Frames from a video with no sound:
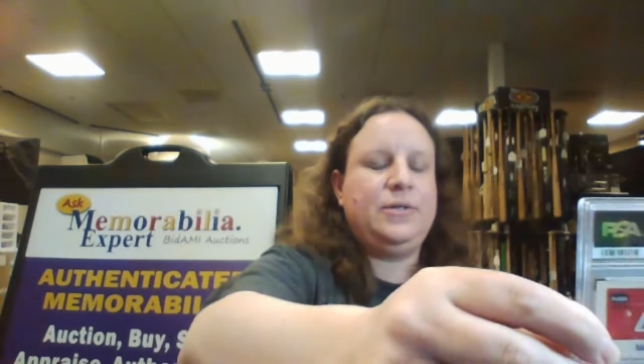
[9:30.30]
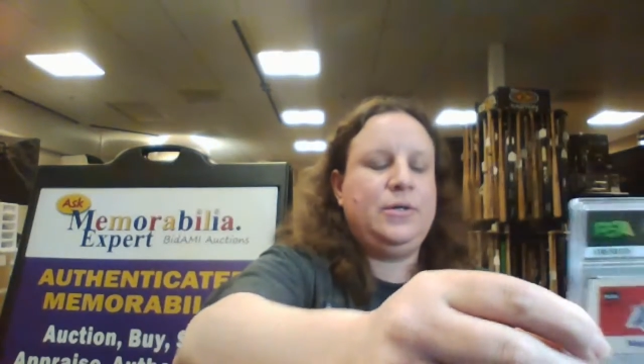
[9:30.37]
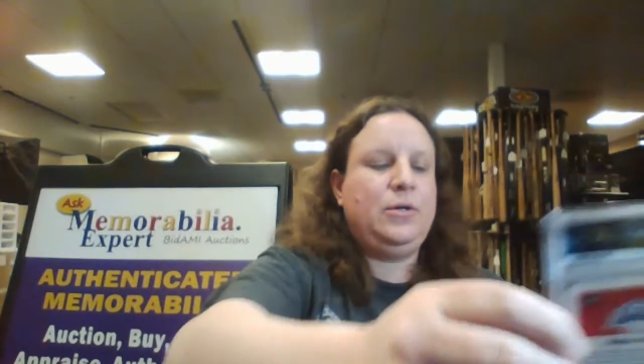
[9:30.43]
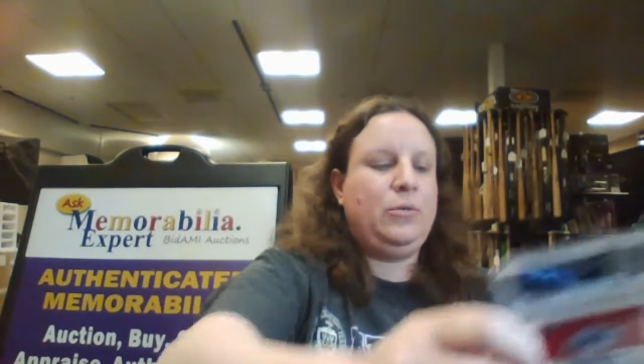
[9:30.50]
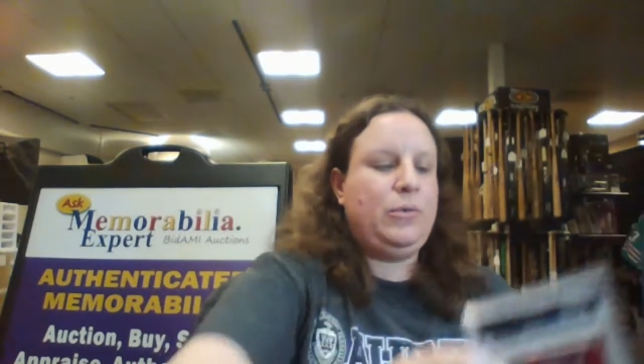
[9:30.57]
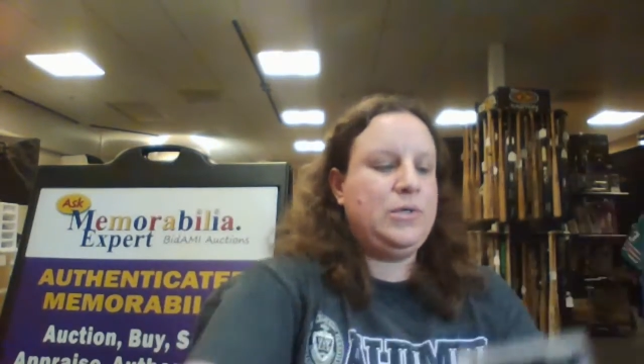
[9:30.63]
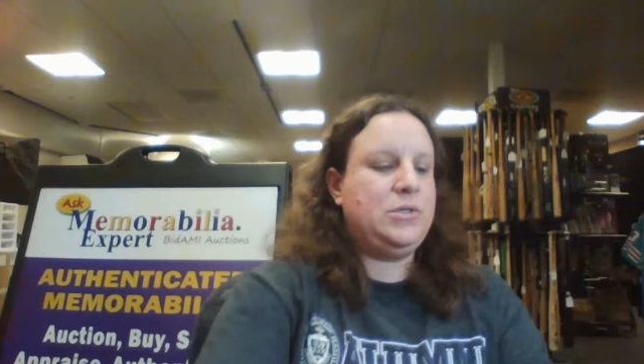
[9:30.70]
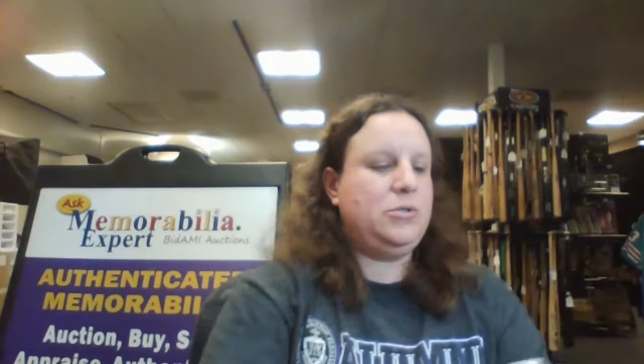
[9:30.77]

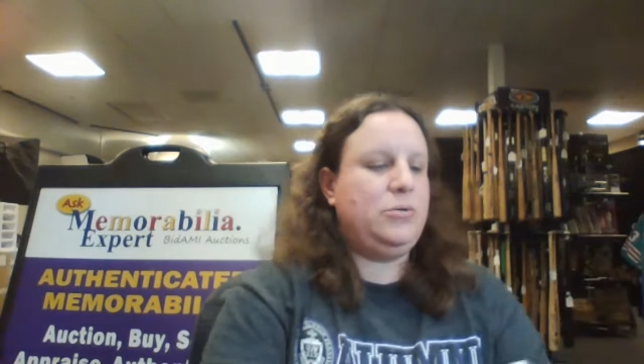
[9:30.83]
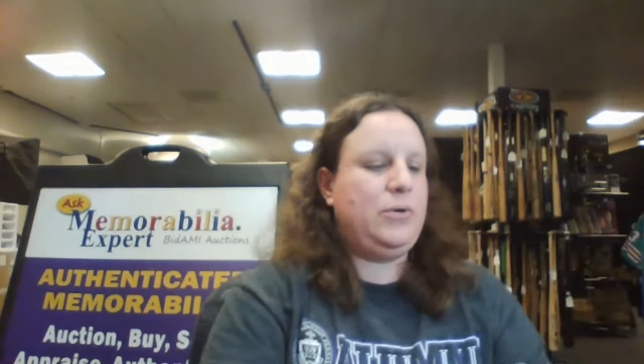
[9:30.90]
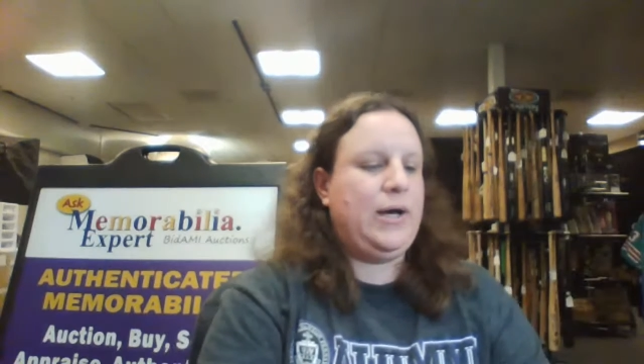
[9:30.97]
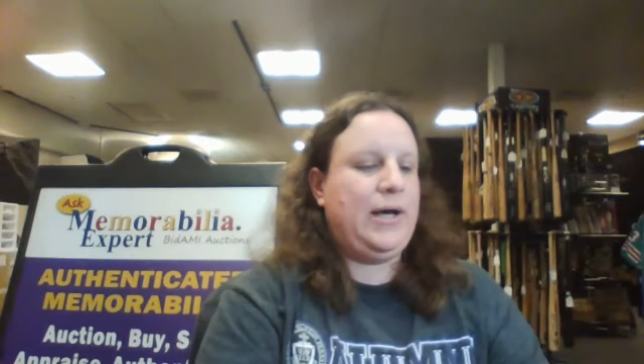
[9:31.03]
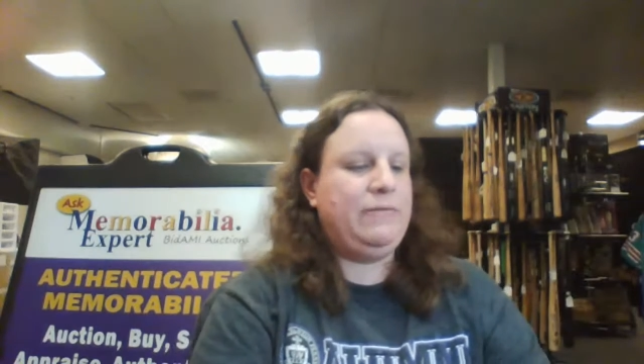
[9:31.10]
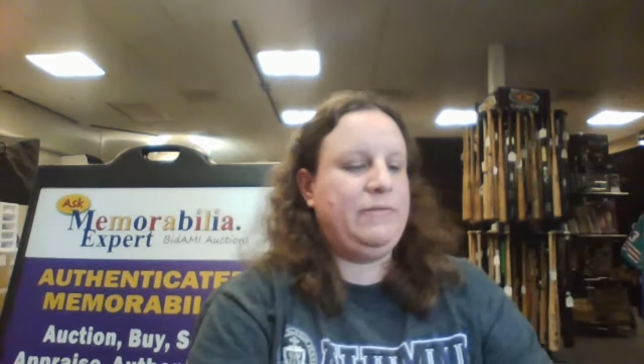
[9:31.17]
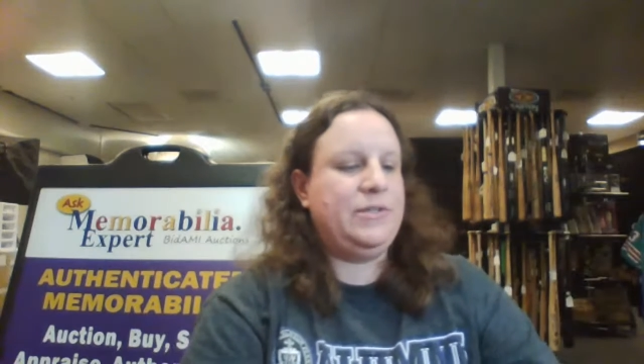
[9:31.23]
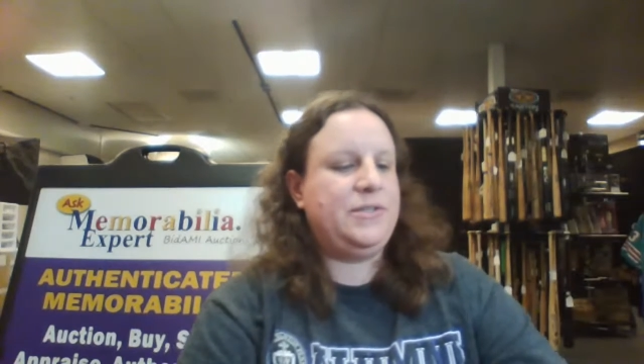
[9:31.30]
We do
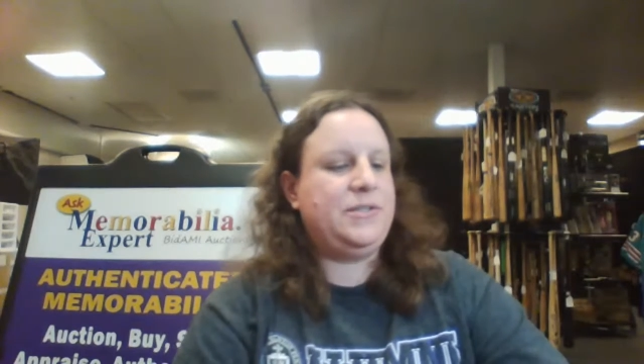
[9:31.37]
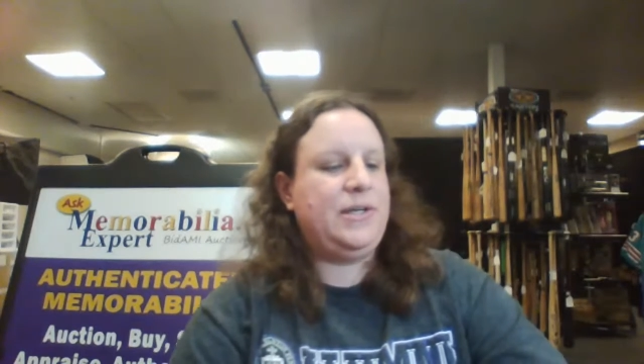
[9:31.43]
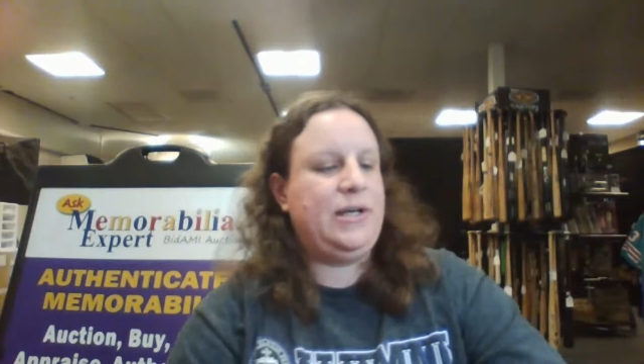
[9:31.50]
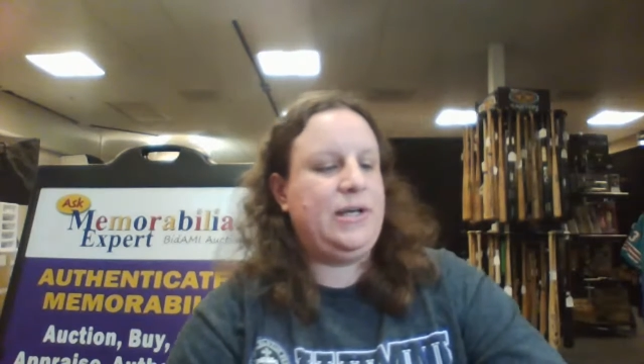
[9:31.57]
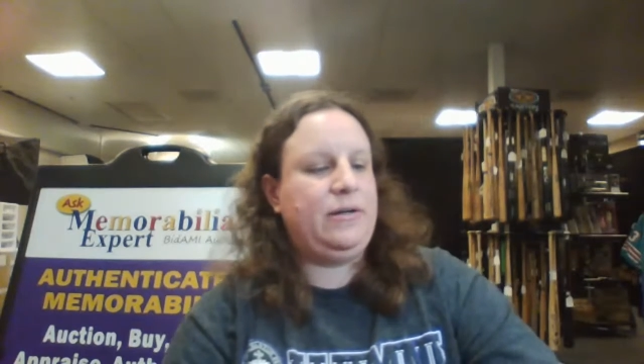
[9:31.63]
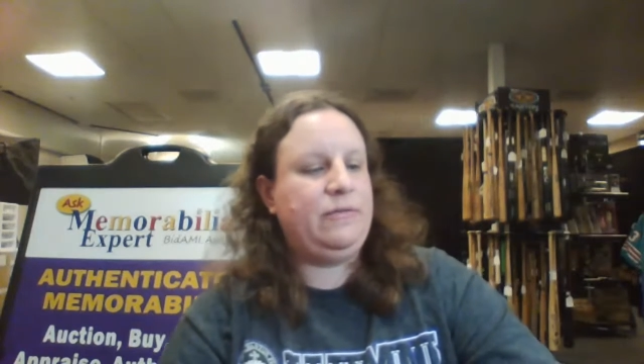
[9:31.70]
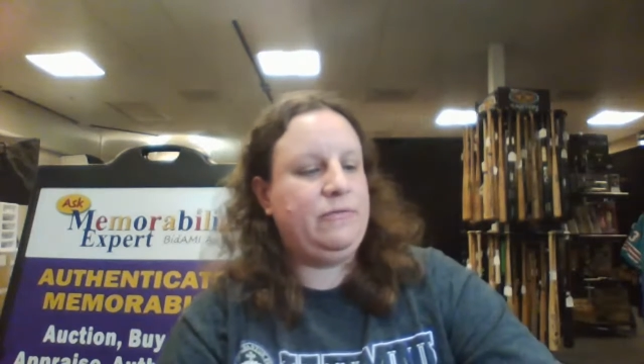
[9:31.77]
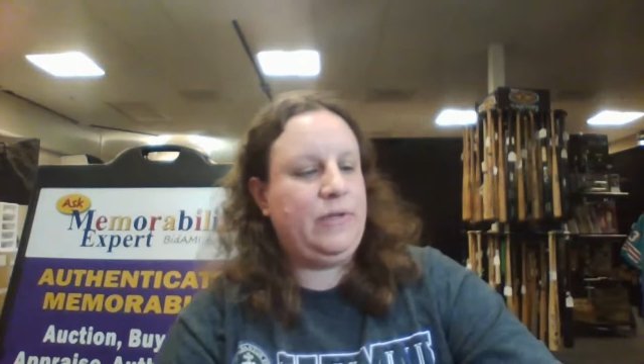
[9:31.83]
have a set
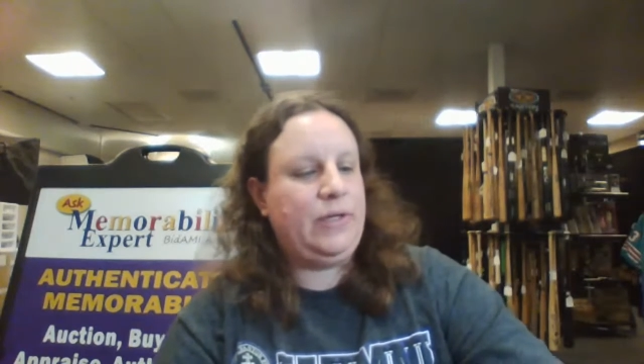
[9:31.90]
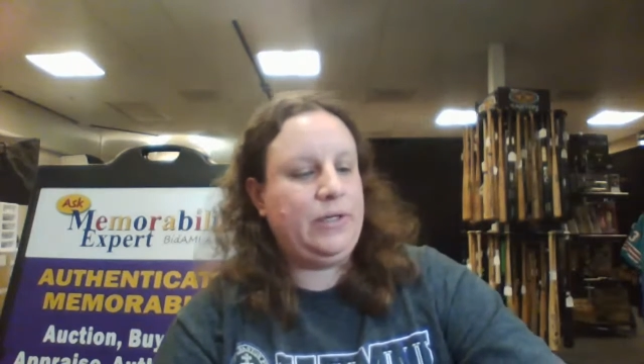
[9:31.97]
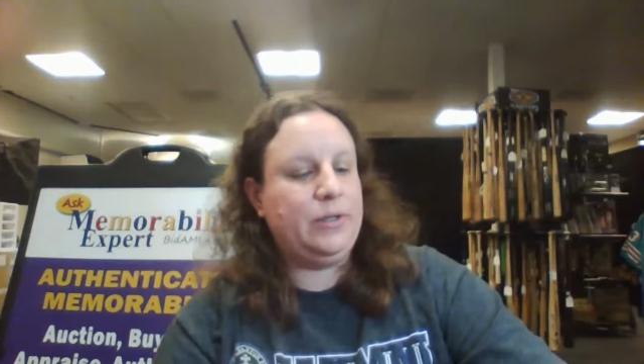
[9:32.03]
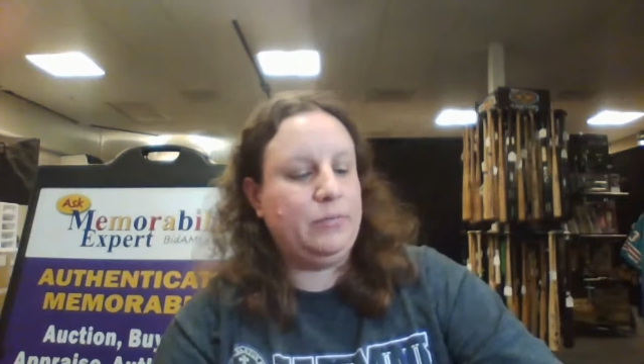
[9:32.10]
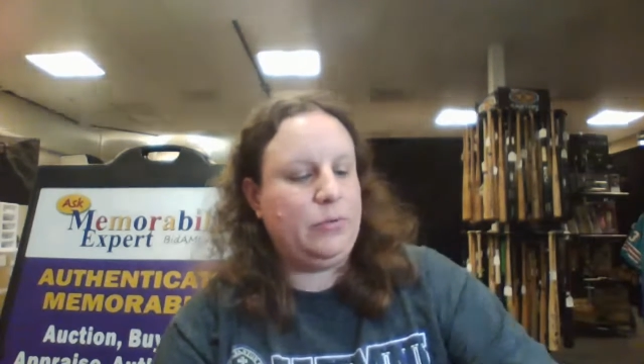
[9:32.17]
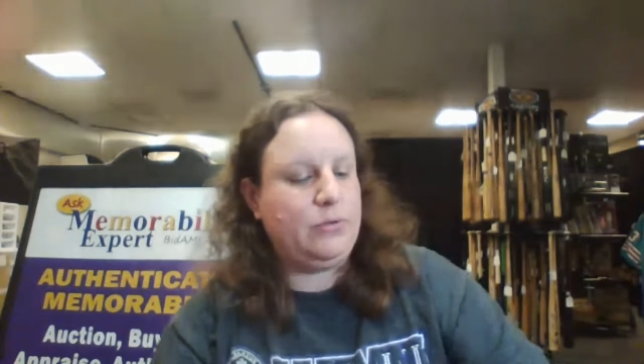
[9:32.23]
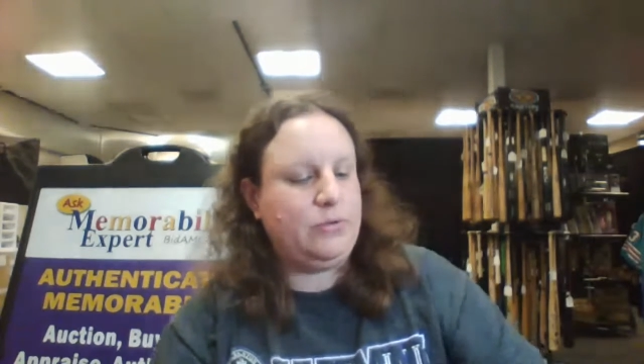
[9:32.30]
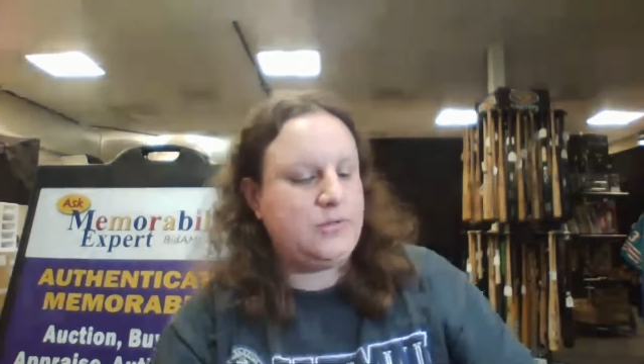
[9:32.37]

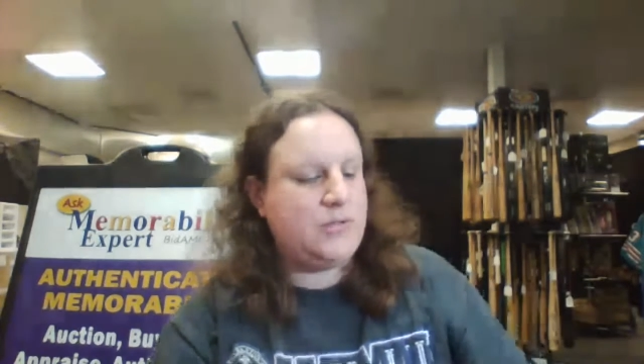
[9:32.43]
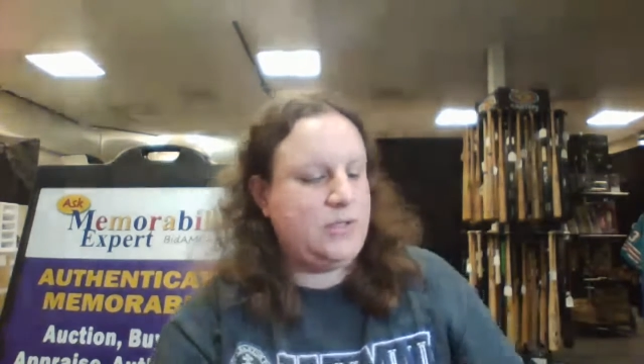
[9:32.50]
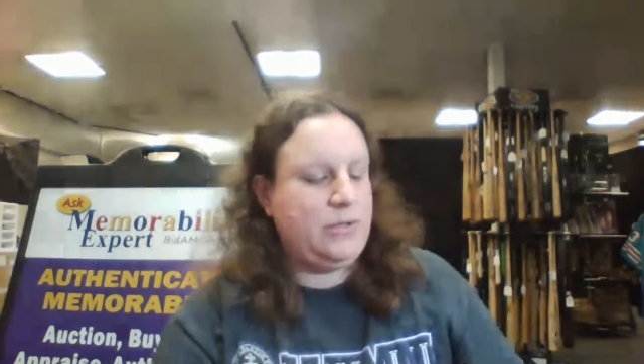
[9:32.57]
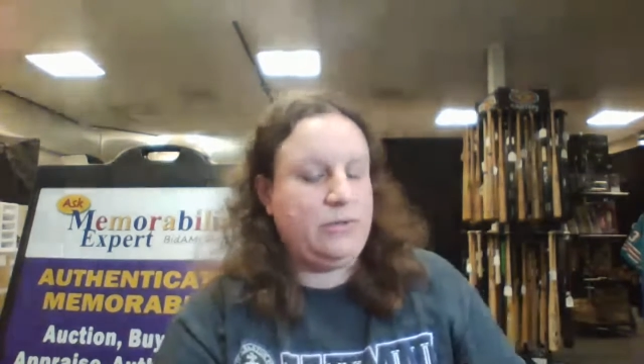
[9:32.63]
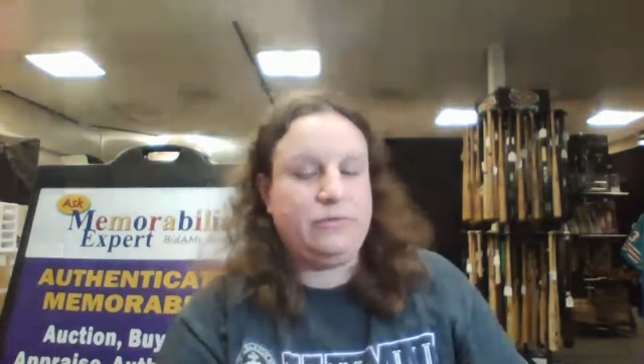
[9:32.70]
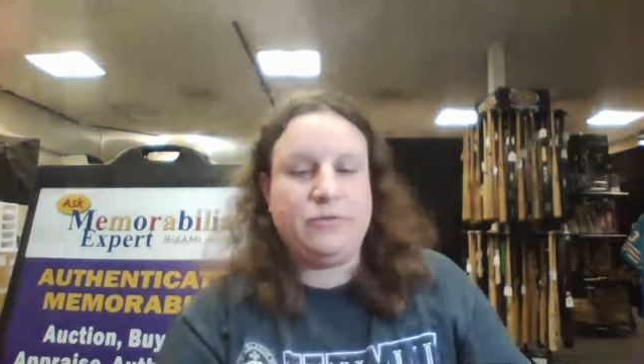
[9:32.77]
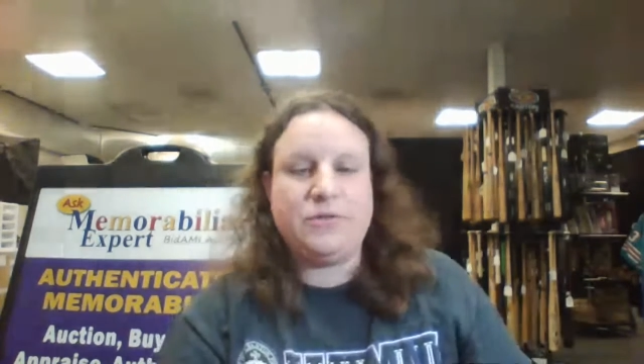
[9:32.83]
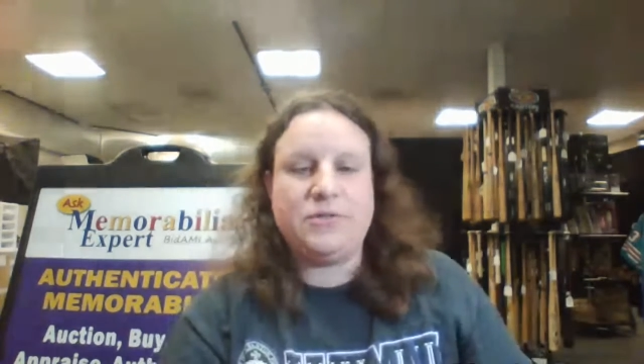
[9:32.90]
available still
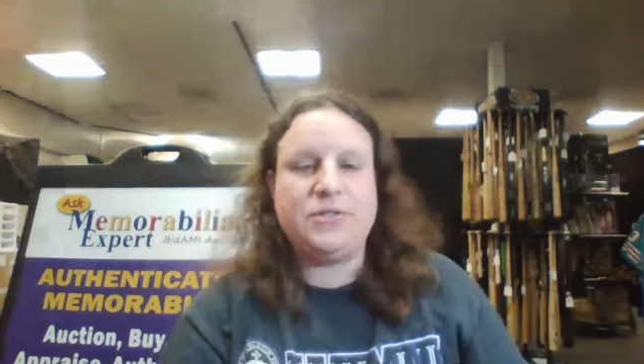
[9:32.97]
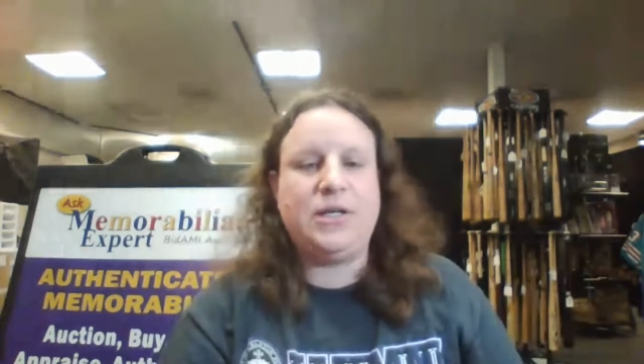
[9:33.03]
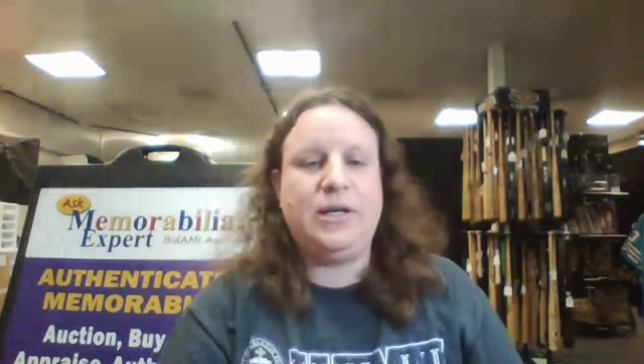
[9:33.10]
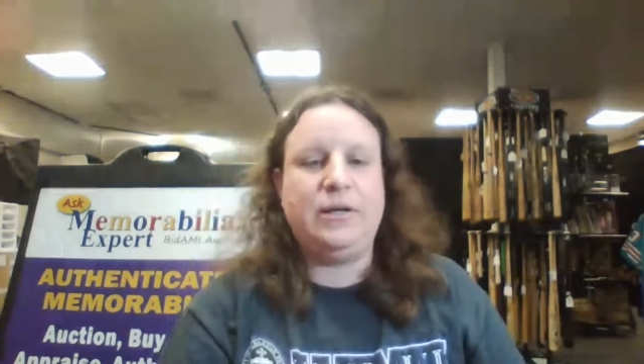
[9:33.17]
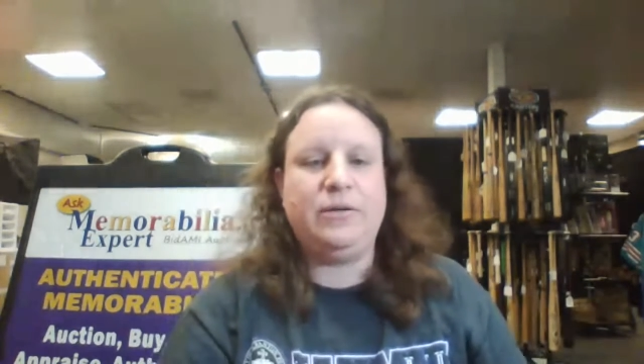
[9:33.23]
for sale.